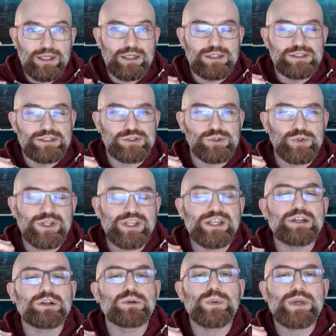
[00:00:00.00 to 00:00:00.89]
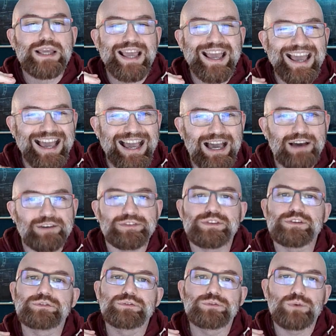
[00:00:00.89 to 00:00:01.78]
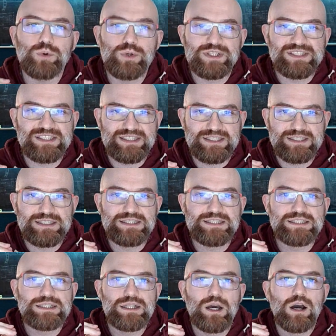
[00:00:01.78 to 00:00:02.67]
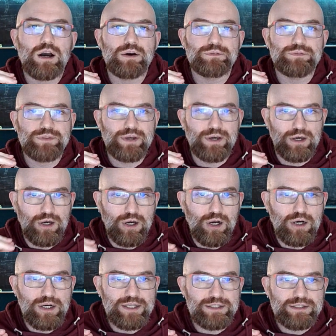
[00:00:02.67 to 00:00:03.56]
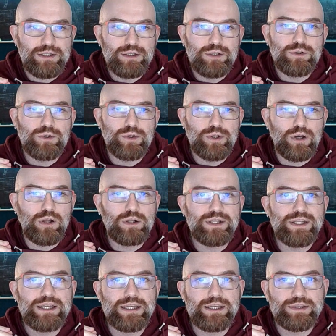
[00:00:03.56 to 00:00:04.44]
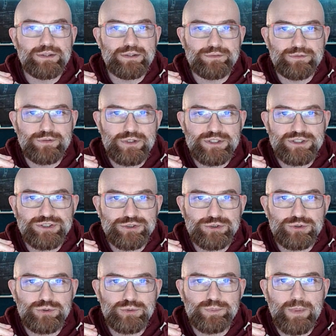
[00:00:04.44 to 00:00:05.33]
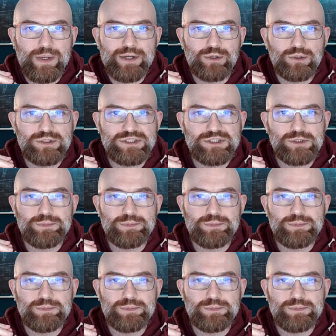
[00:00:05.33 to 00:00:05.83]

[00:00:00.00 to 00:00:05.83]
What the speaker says: So here we have the forces of the heart, not only in the virtue, but also